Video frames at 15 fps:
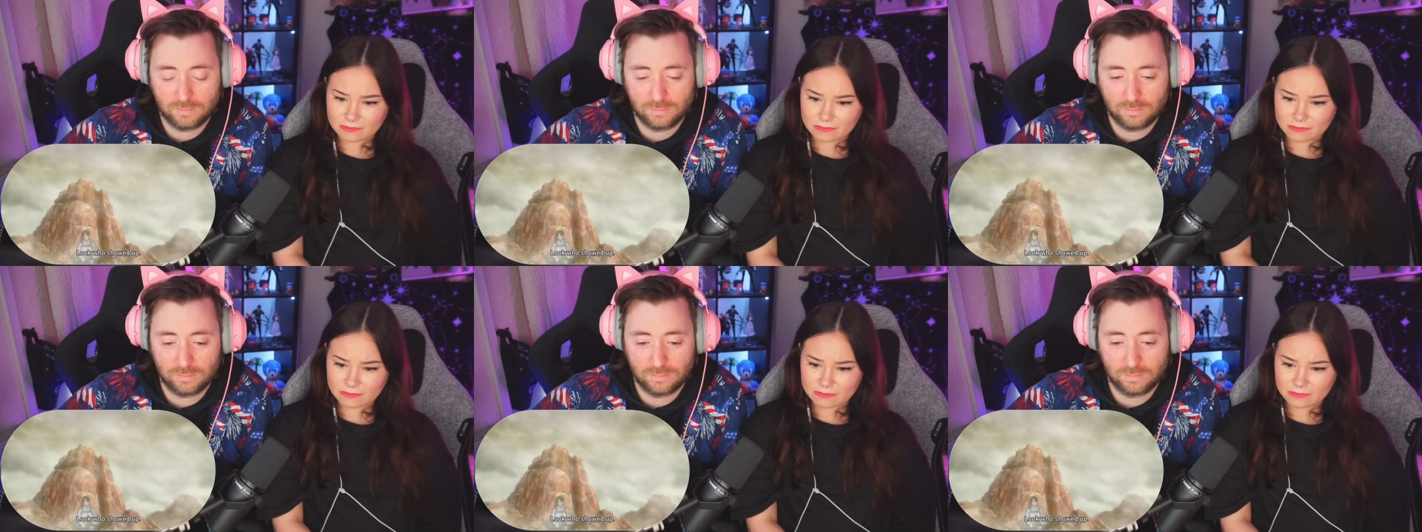
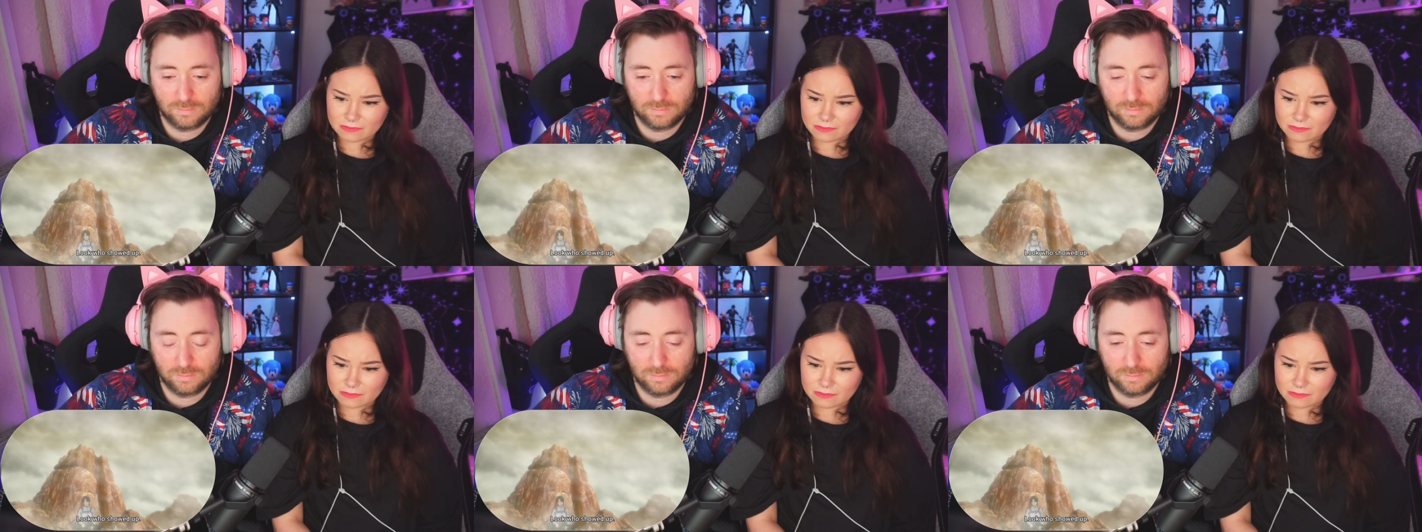
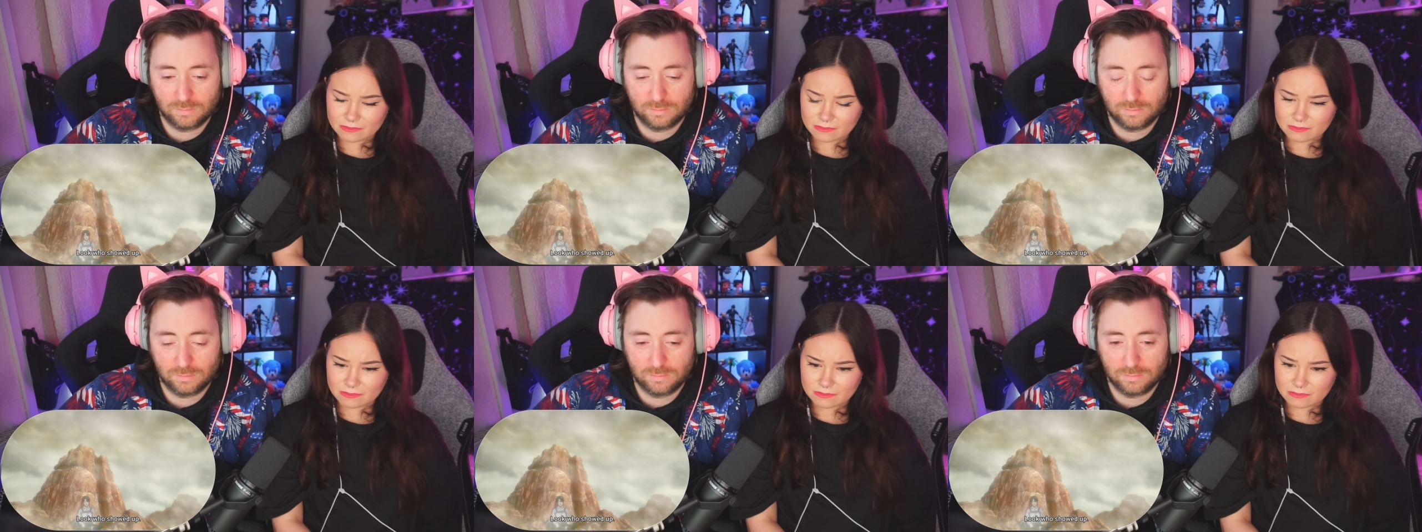
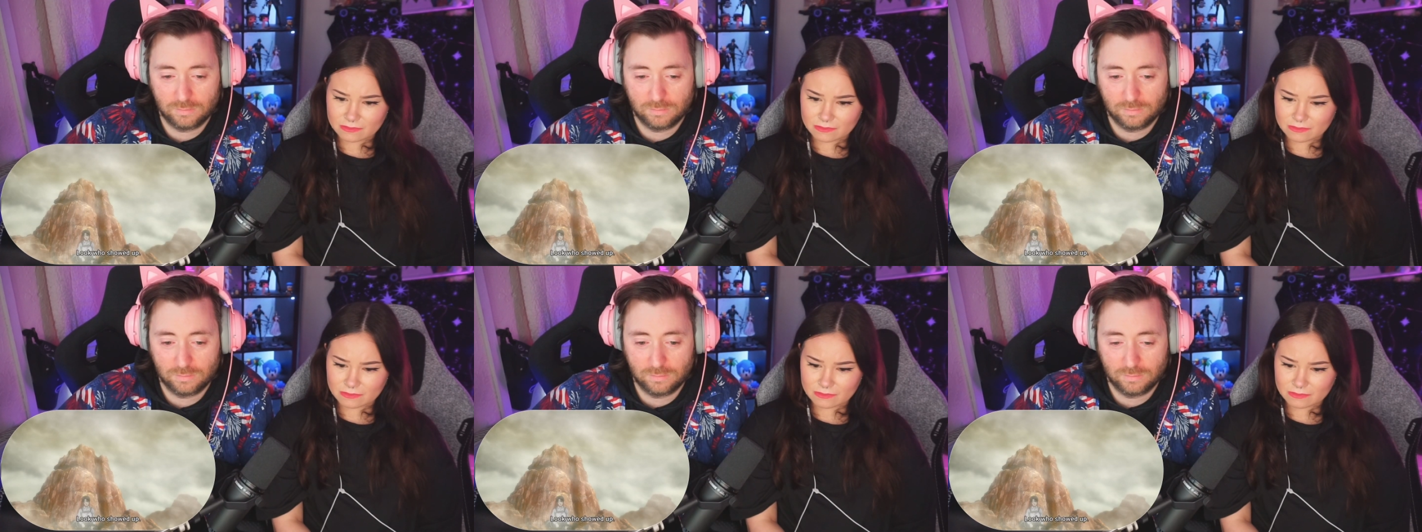
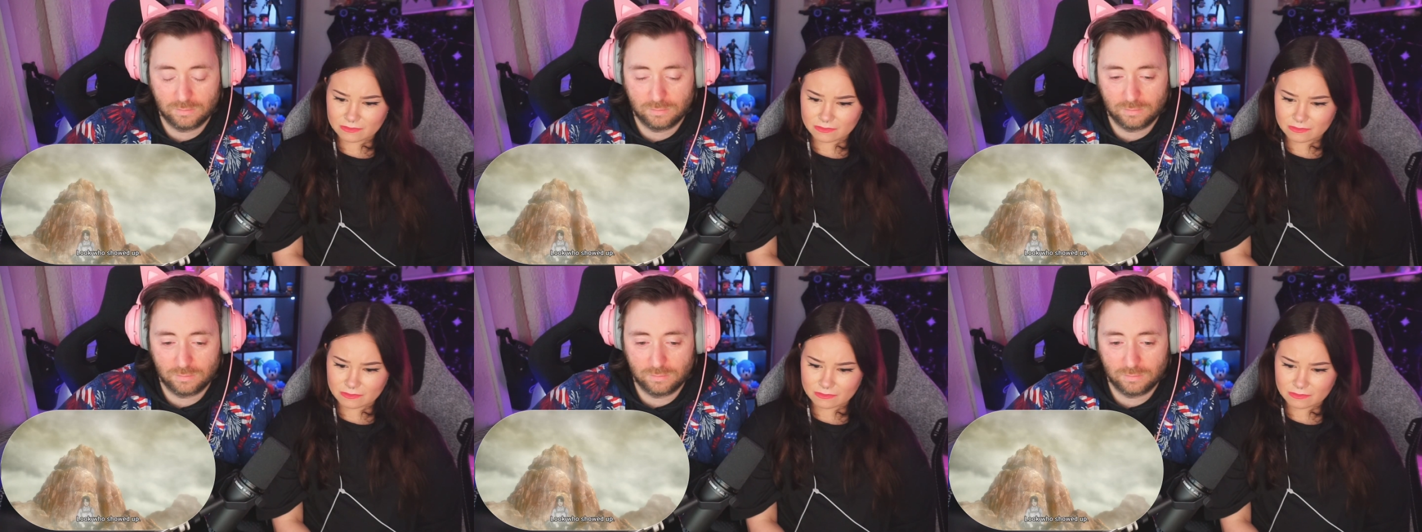
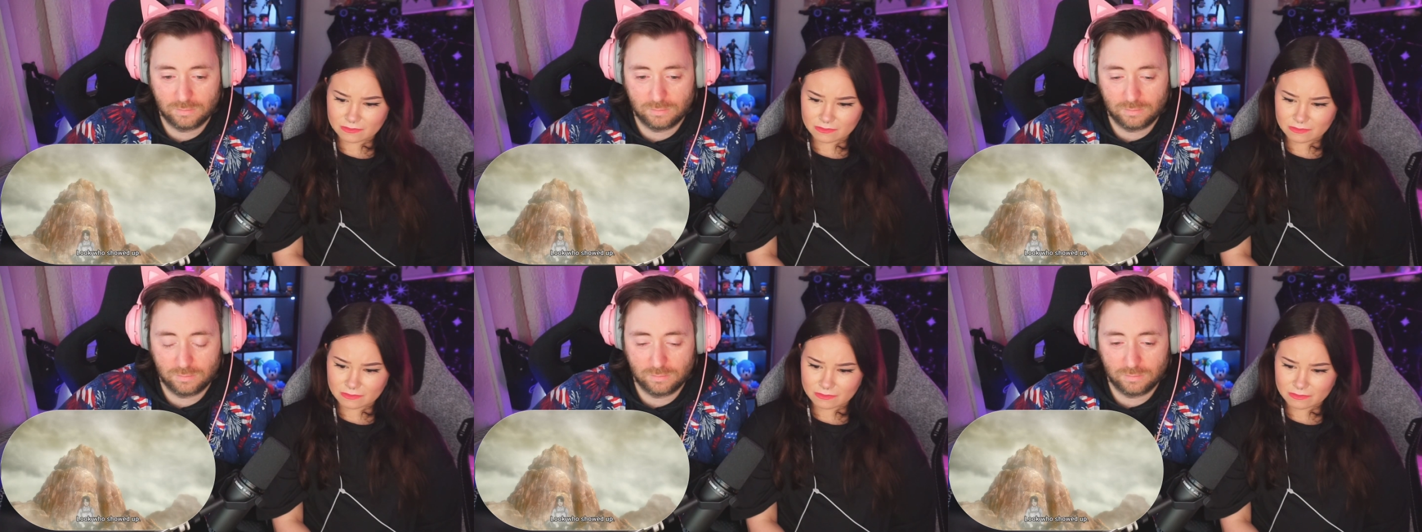
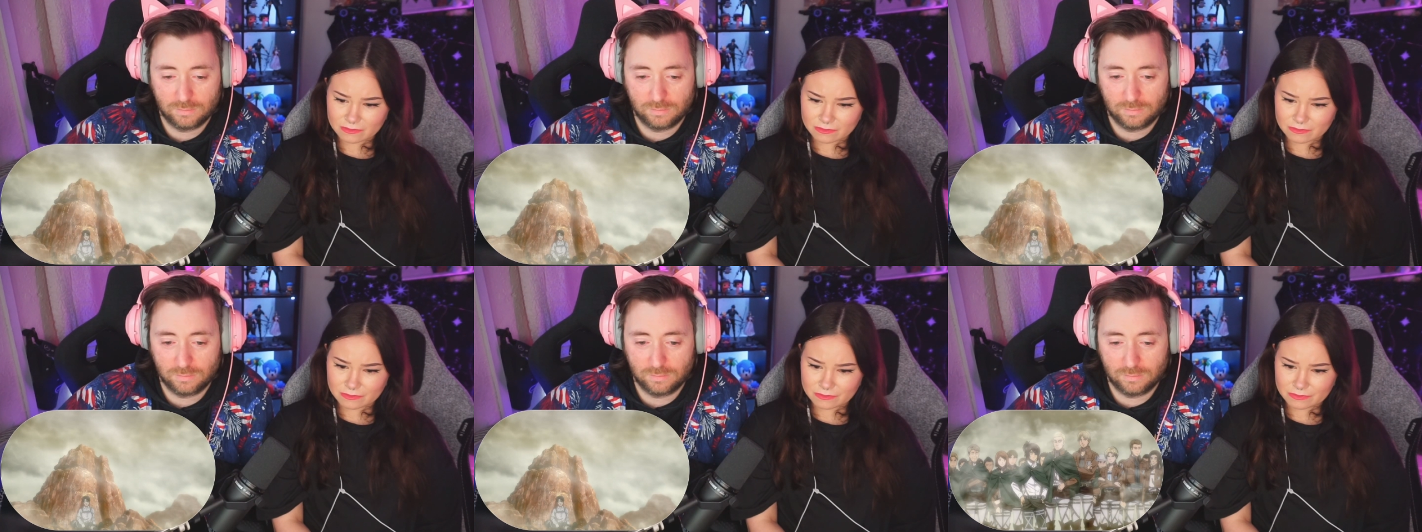
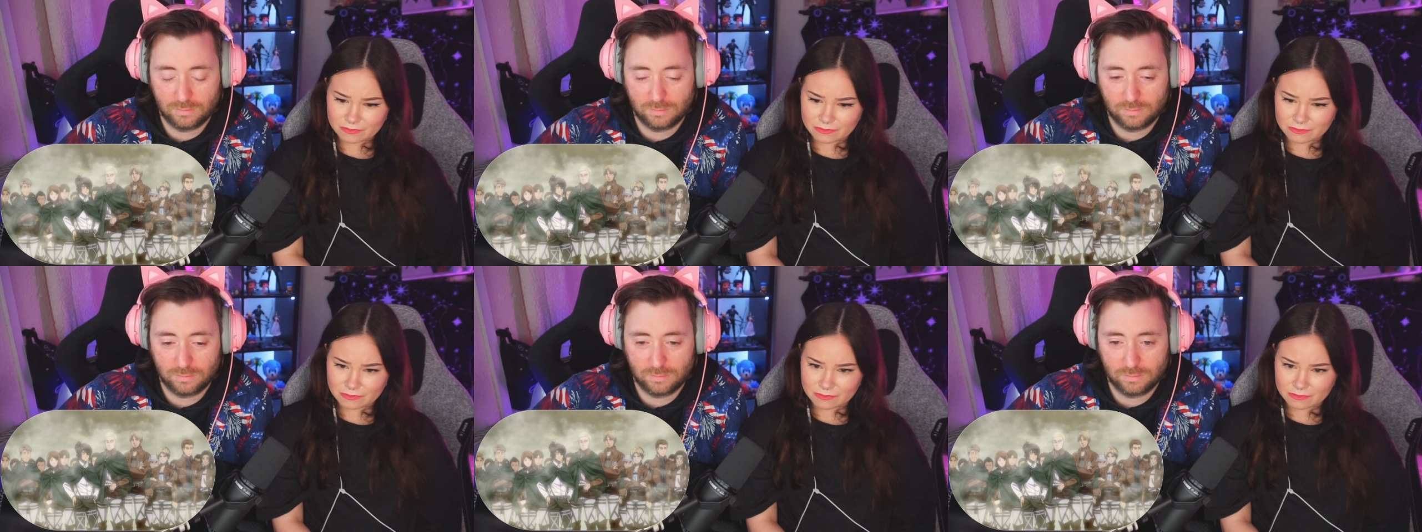
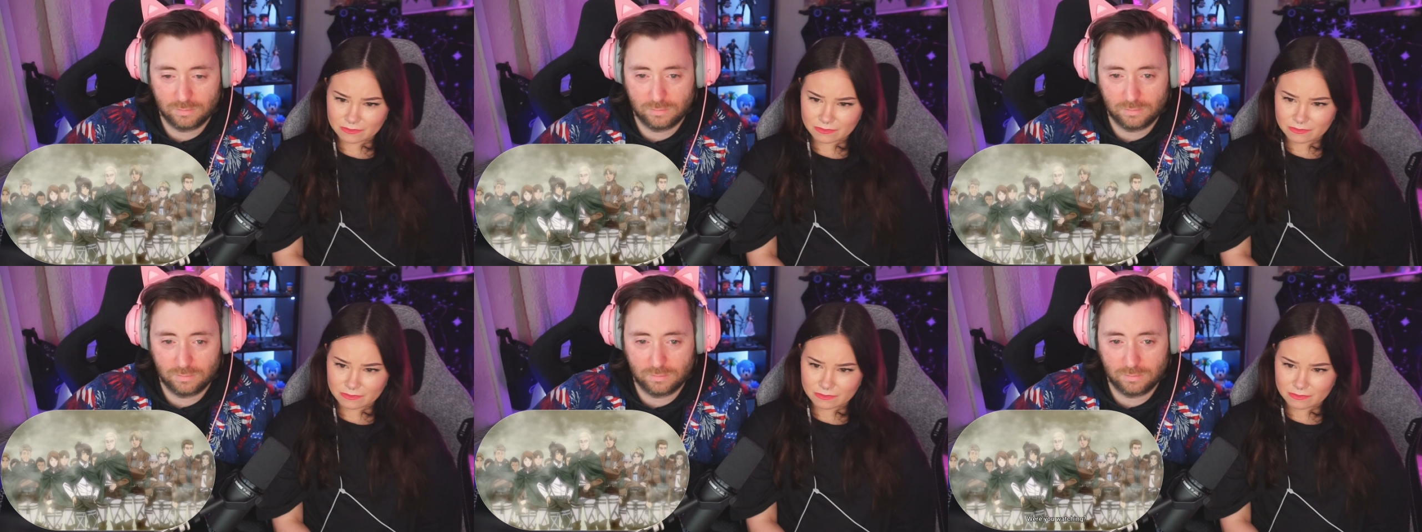
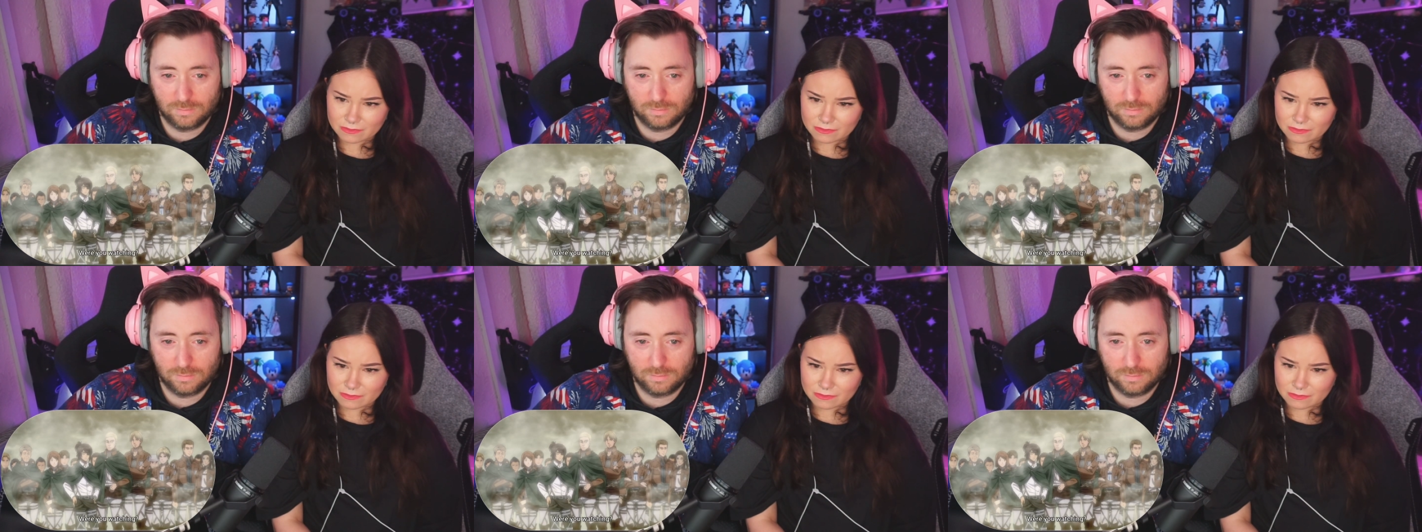
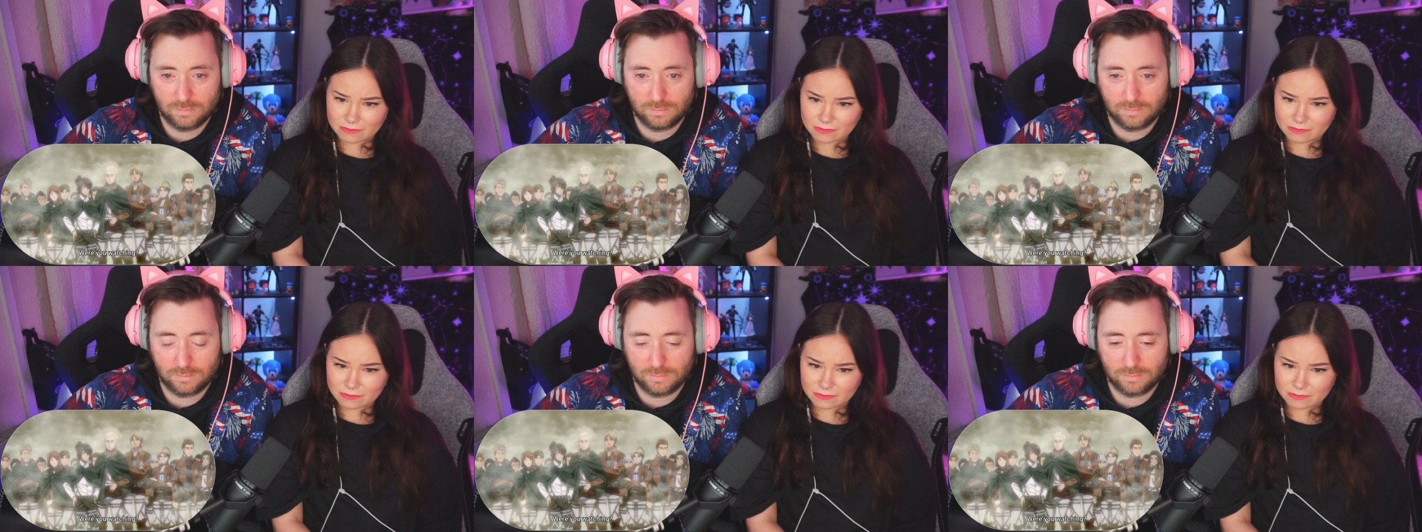[no speech]